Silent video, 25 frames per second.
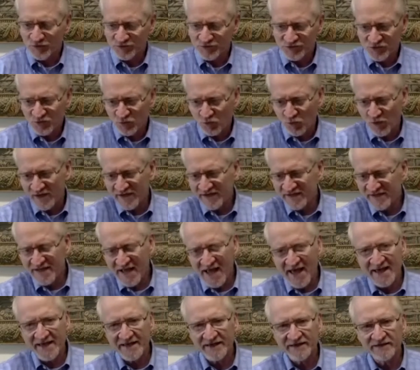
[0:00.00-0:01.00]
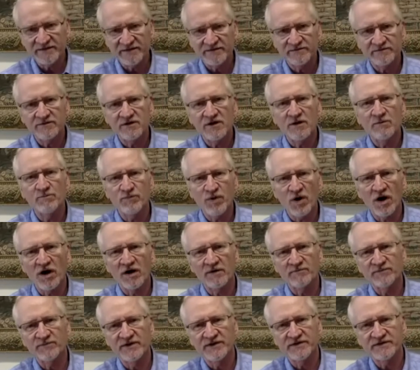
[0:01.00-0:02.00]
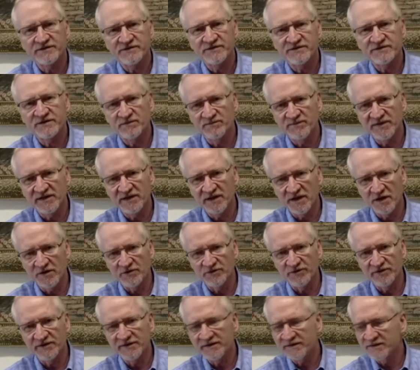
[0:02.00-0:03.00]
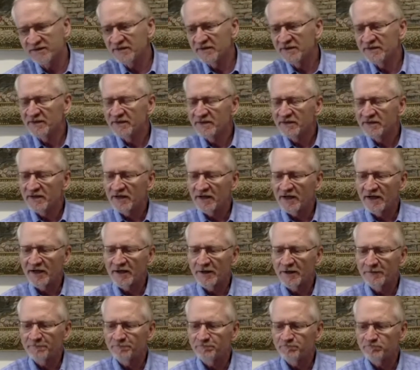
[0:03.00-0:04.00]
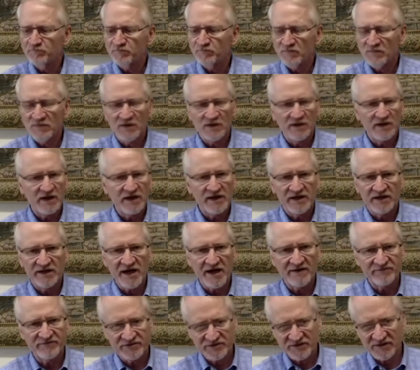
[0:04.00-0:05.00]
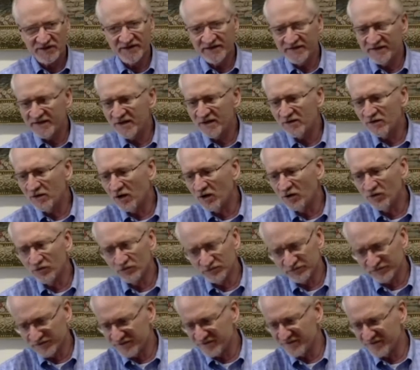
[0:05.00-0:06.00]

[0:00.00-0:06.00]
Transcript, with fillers: 28 compartments to be loaded, um, and obviously they'll hold